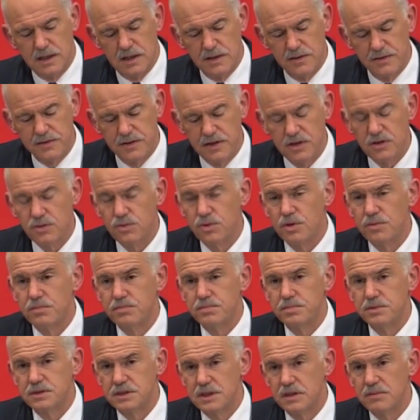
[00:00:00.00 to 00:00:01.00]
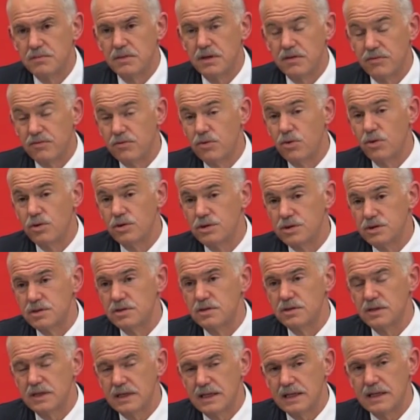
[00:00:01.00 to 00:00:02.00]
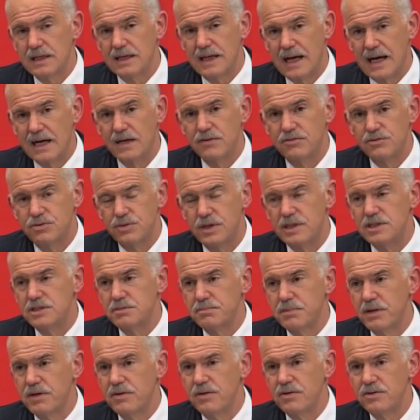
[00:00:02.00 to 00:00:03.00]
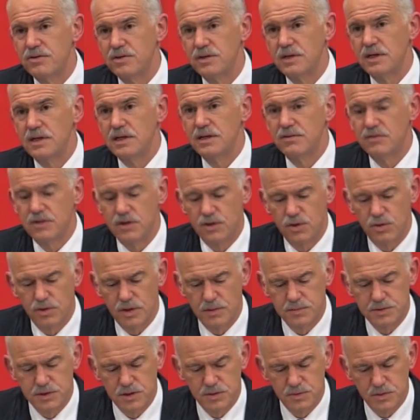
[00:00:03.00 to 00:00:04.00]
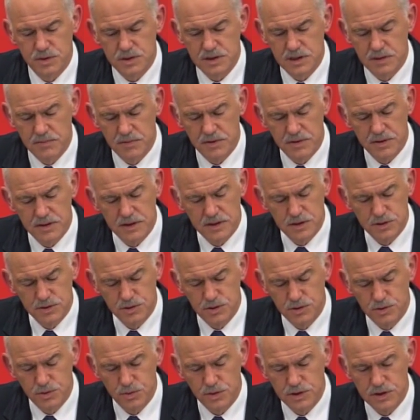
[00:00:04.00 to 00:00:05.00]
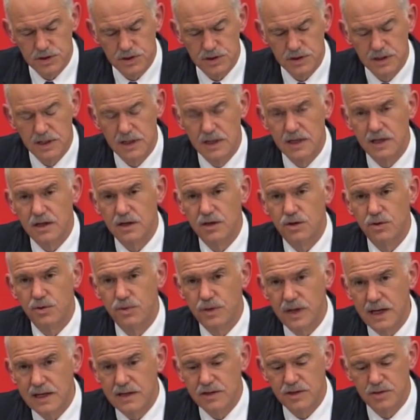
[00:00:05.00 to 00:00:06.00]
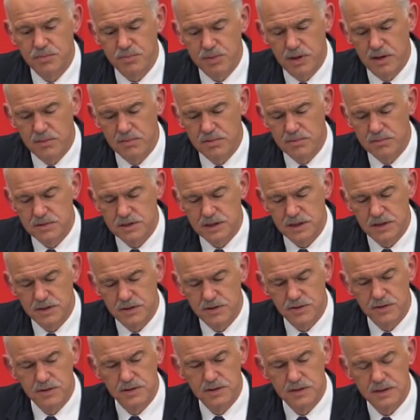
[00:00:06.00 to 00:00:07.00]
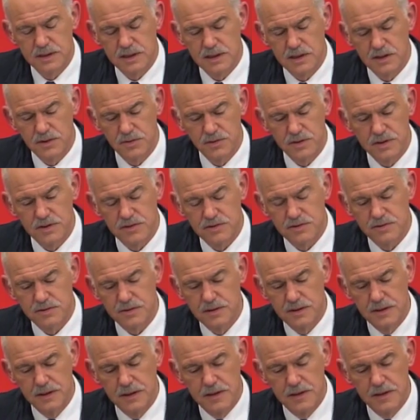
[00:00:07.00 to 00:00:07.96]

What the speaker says: These were some, of course, lack of transparency and even corruption were some of the issues which created the problems here in Greece.